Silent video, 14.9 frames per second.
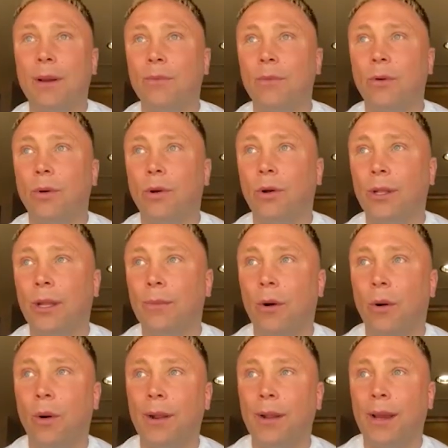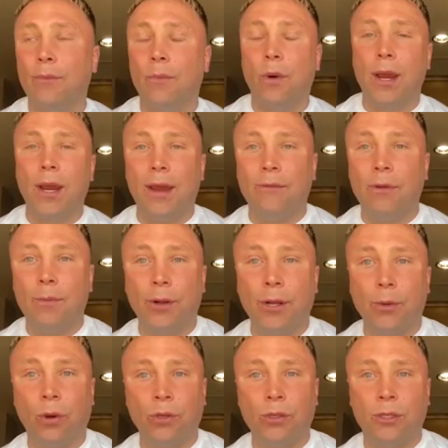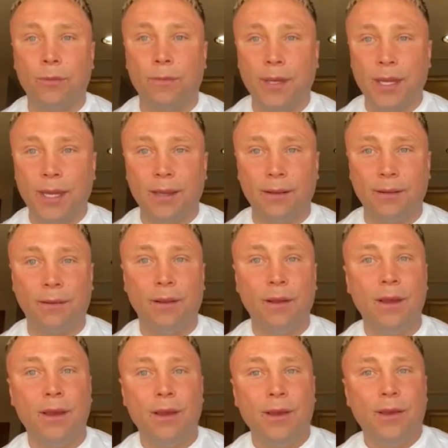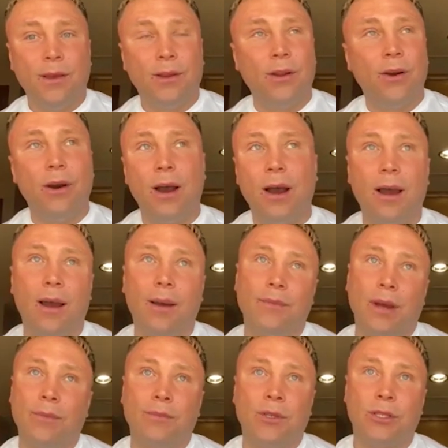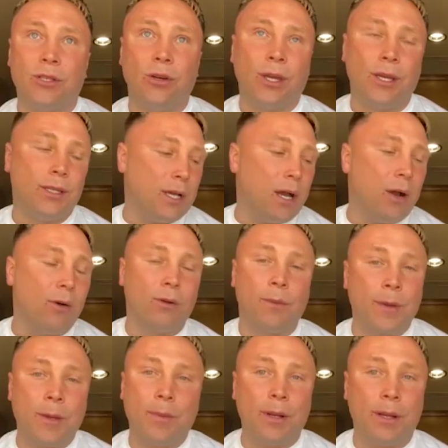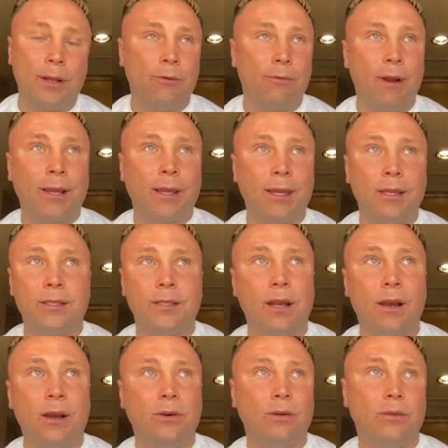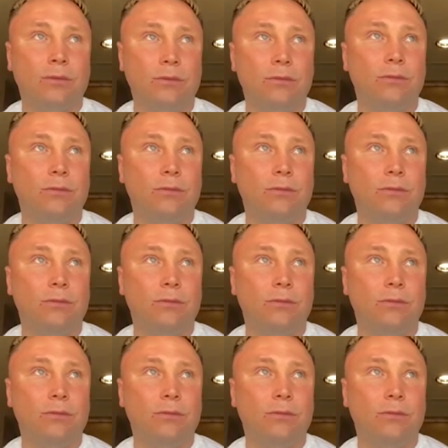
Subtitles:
I'm the world number one. I'm where everybody wants to be. And you know, I'm just looking down at people in the rankings now.